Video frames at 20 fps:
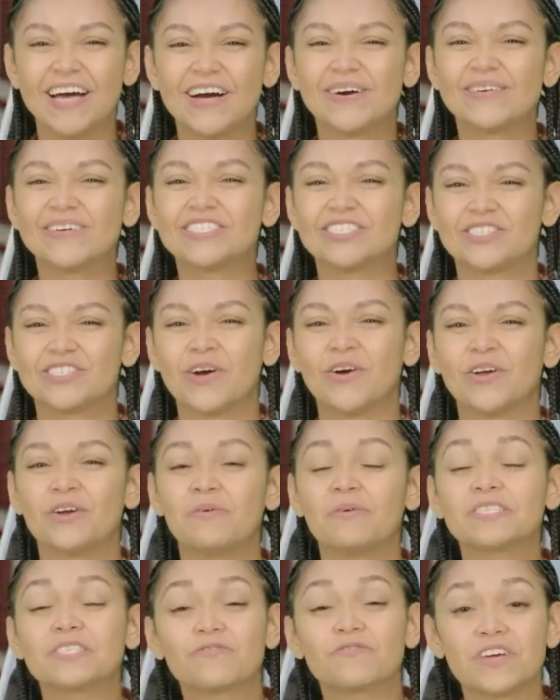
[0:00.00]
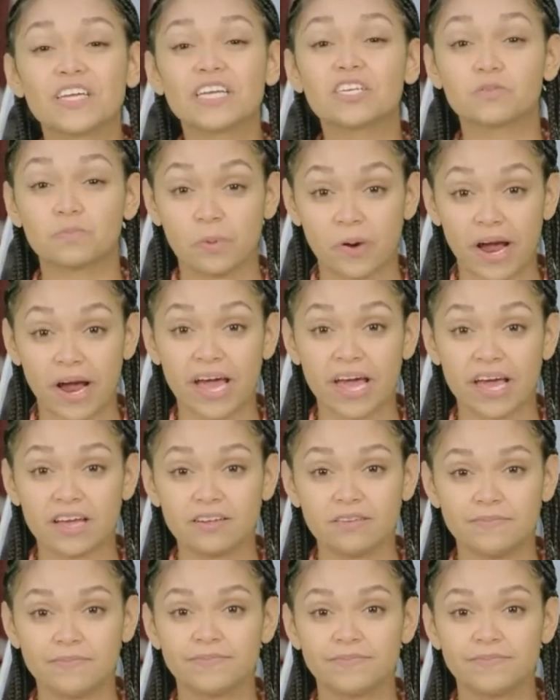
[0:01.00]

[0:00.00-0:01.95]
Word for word: When Jonah was finished praying,